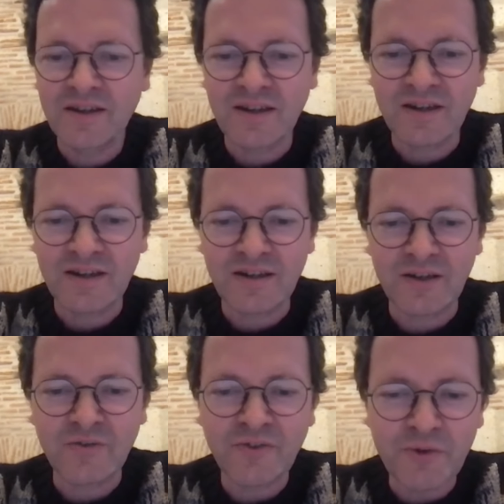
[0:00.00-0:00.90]

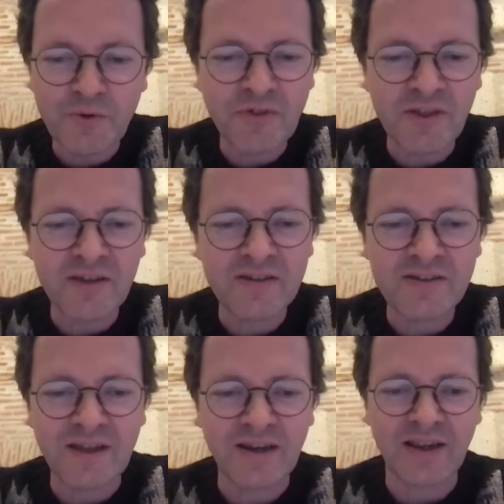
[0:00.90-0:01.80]
a few
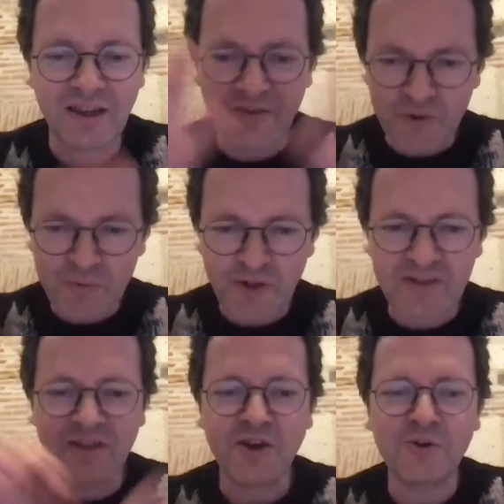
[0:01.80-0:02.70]
things that
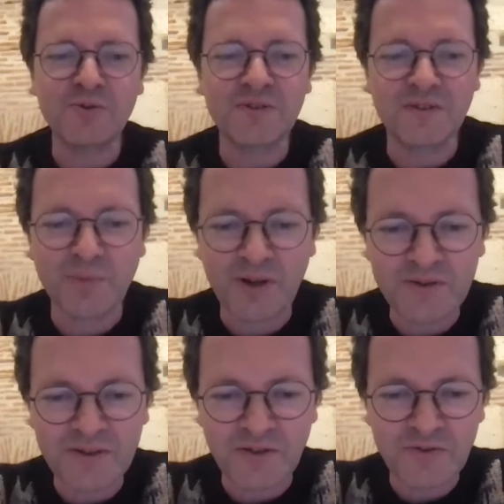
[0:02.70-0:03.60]
everybody knows
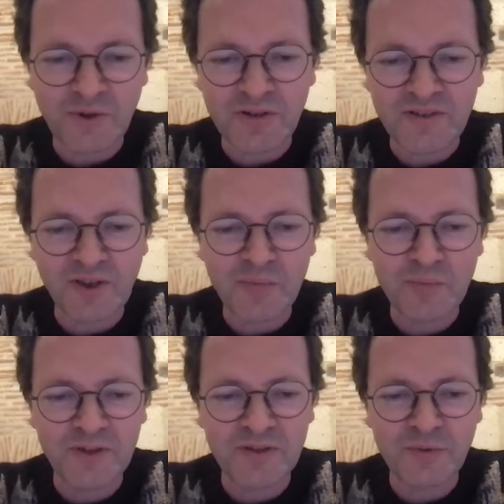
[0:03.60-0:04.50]
about software
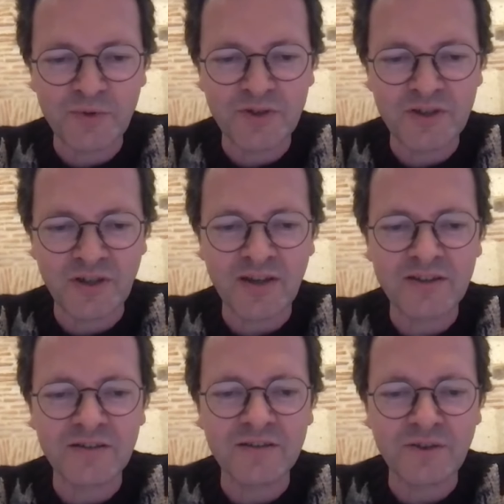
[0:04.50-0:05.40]
development, which
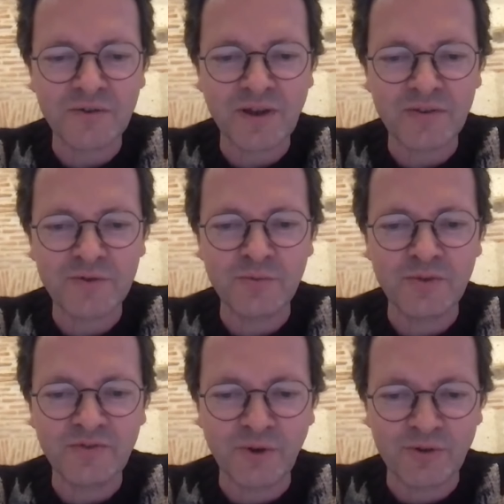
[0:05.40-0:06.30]
actually turn out to
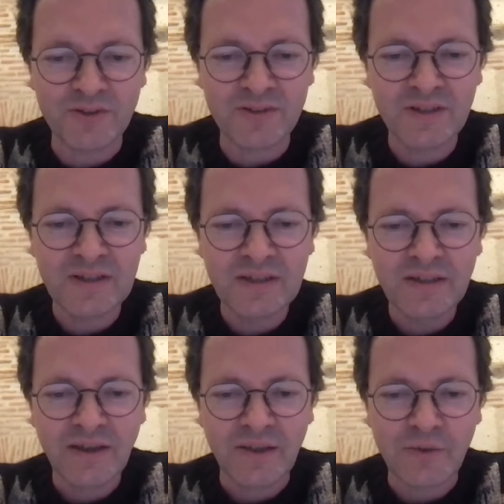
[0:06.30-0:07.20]
be false.
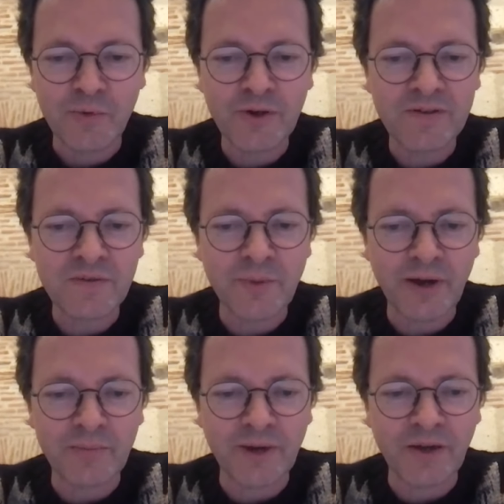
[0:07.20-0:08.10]
And the book is
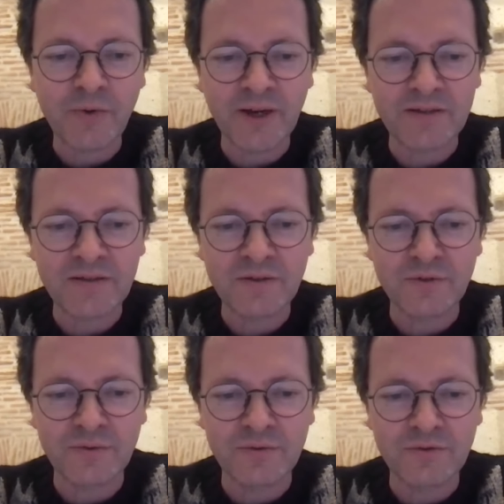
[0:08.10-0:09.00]
about my quest
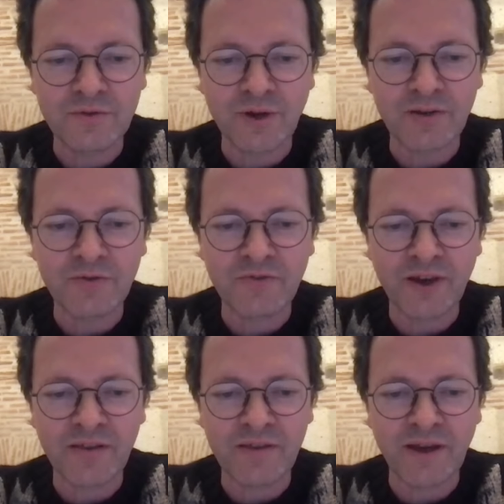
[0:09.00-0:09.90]
to try to
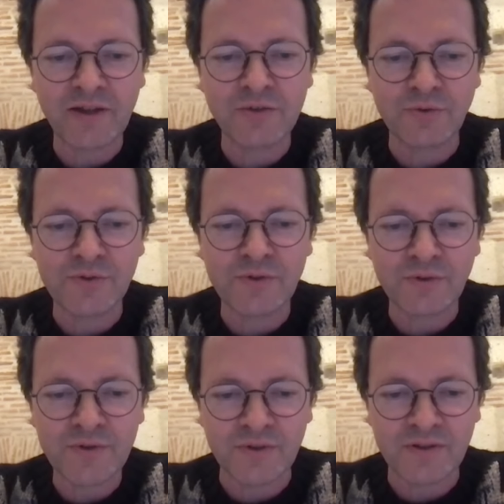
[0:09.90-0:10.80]
find the actual
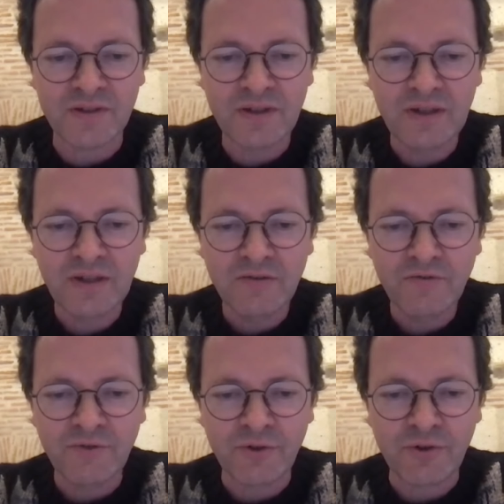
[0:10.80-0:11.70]
sources
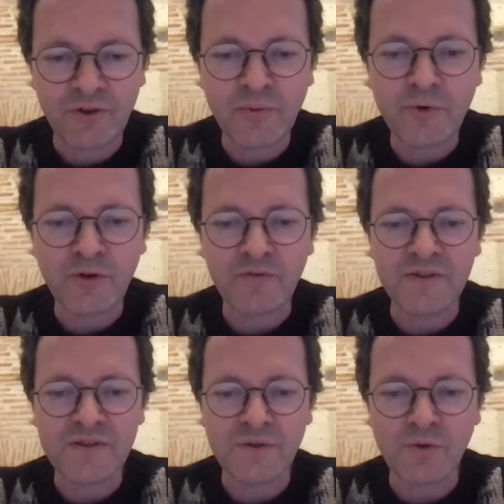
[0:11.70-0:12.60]
for a number of
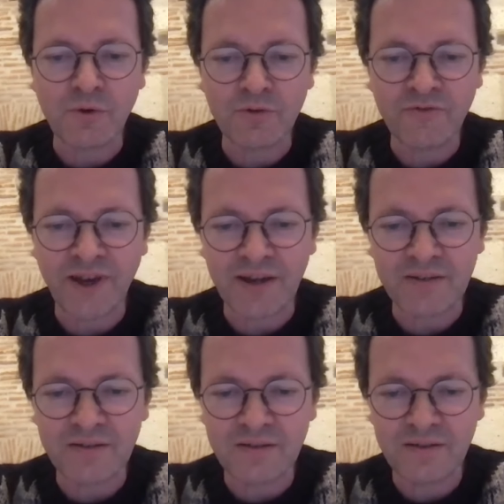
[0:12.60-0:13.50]
these so-called
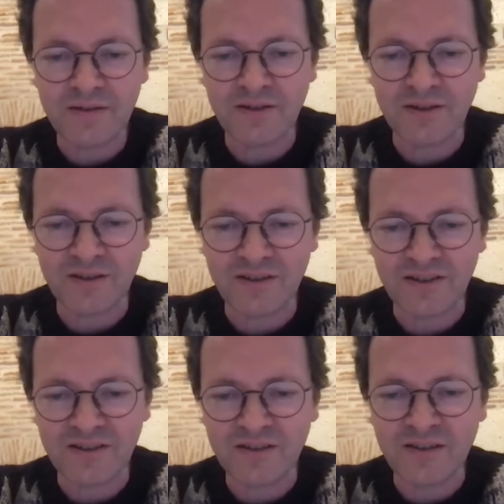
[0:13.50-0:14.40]
facts
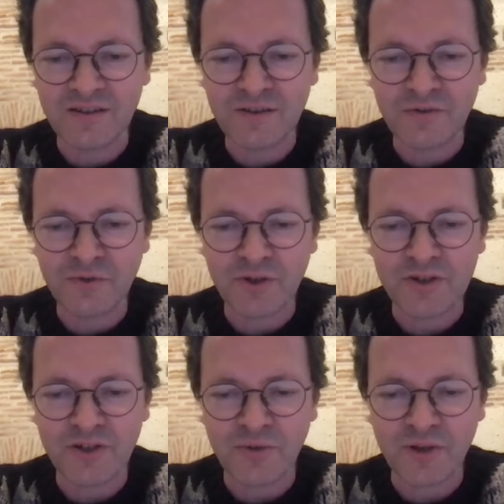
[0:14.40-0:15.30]
in software
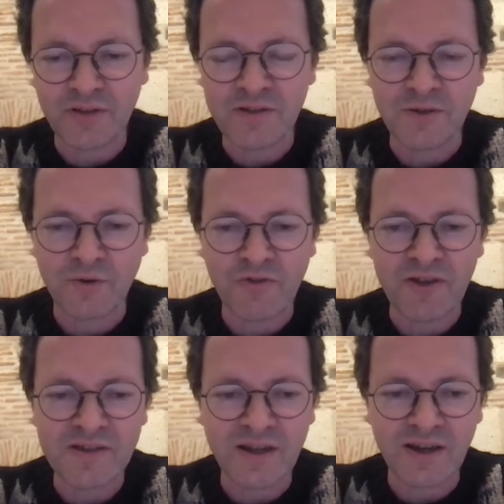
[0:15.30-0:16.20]
engineering. So
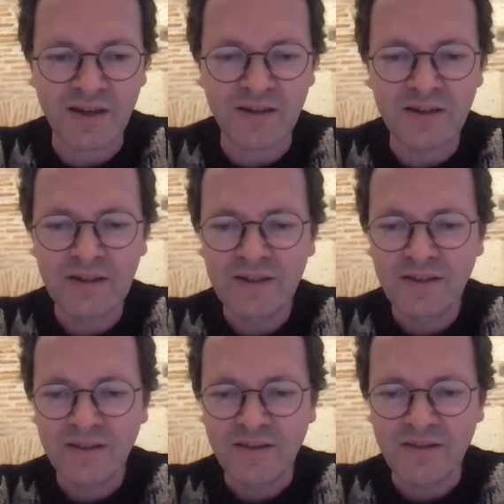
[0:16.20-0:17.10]
things like
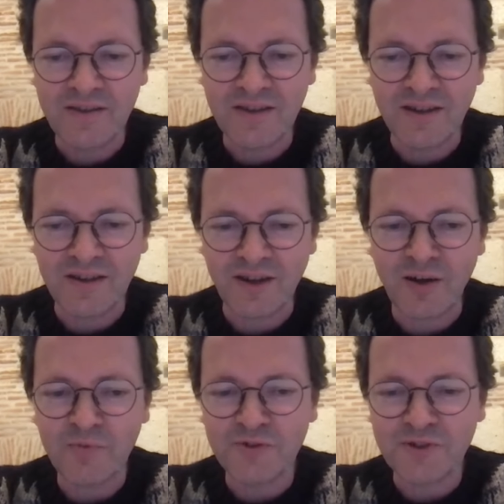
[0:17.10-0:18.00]
the
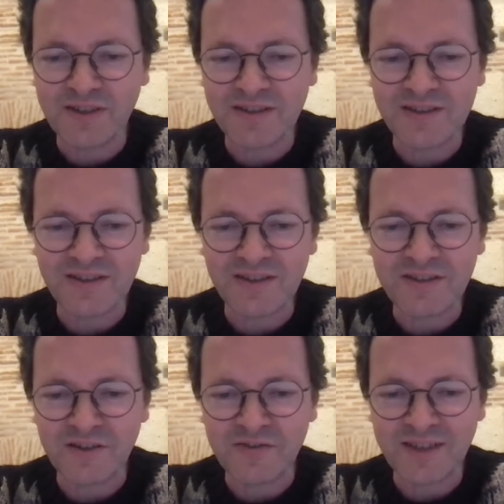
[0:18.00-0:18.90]
obvious
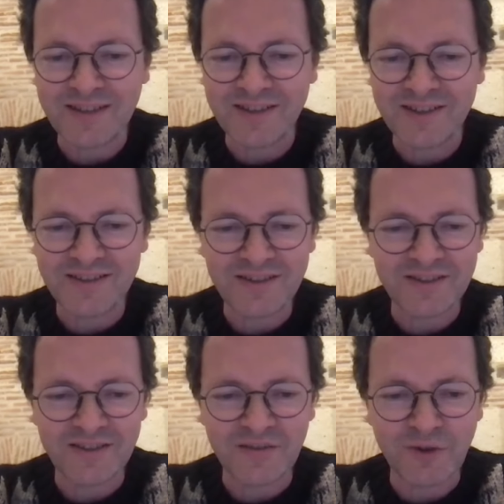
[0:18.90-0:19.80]
existence of
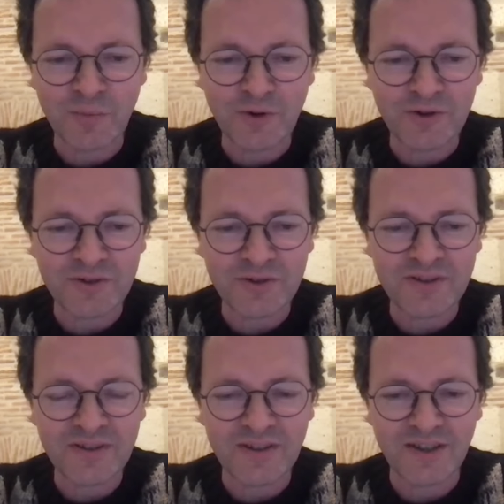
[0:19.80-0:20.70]
10x developers,
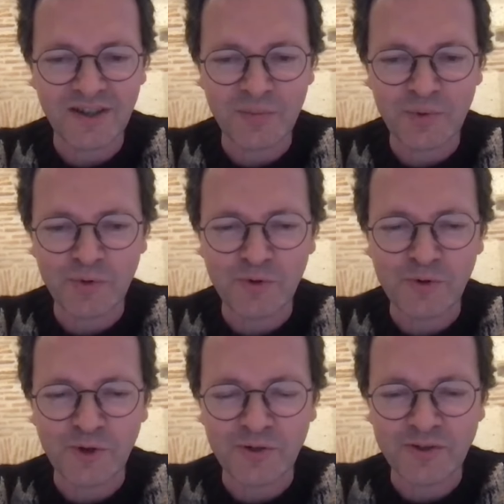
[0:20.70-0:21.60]
people who
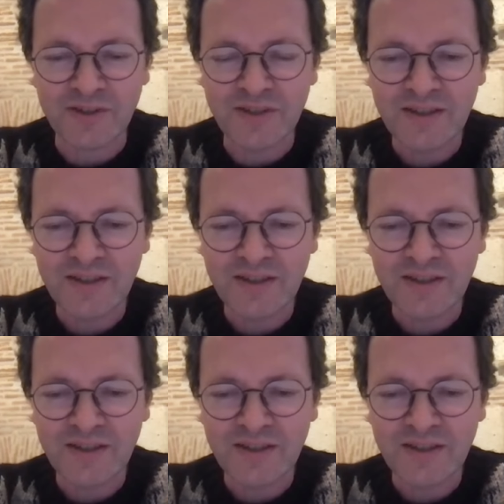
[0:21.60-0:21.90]
code,